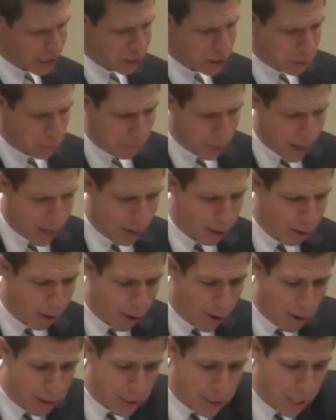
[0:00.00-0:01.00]
spent
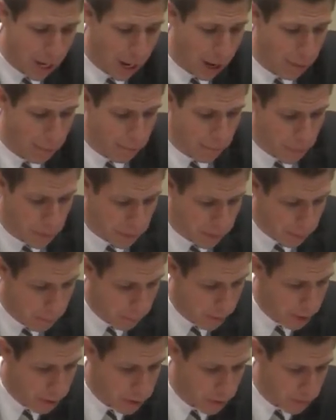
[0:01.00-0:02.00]
long time
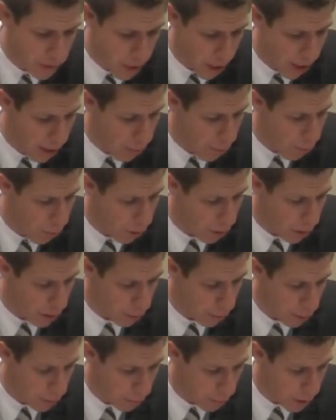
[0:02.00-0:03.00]
periods of time
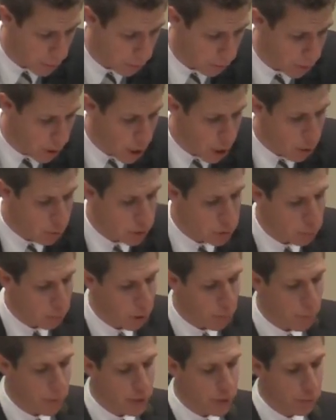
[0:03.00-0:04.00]
working with people whose
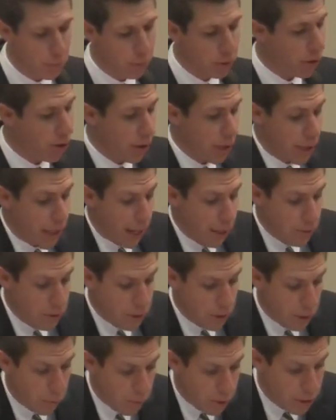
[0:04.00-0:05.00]
purpose in prolonged
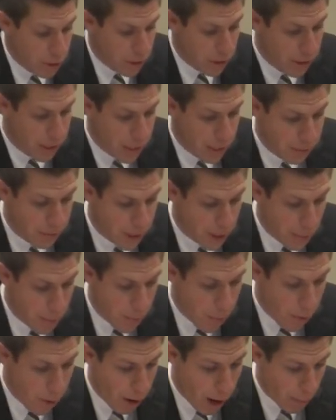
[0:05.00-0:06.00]
counseling was to give them
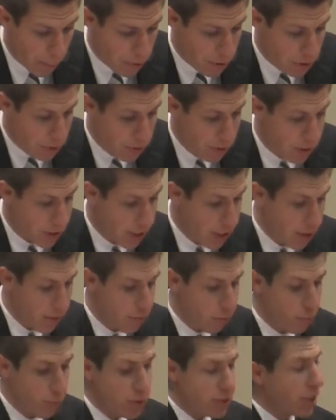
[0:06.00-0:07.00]
more opportunity to
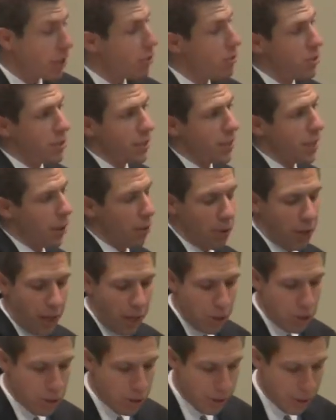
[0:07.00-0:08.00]
influence others in the
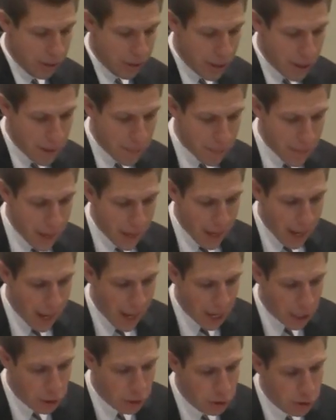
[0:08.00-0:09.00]
congregation.
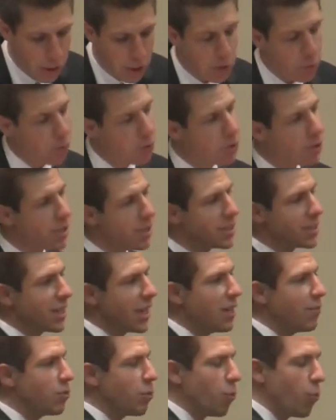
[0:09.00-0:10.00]
Actually, in order to
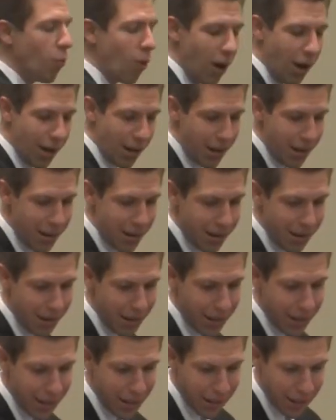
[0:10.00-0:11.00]
save the one,
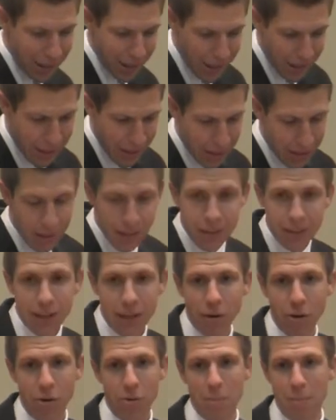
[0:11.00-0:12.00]

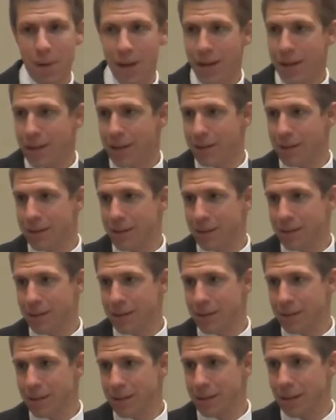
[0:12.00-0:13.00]
they hurt many,
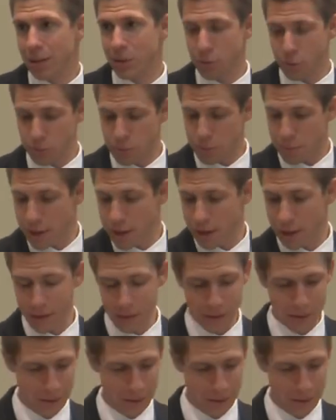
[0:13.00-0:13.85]
they lose many.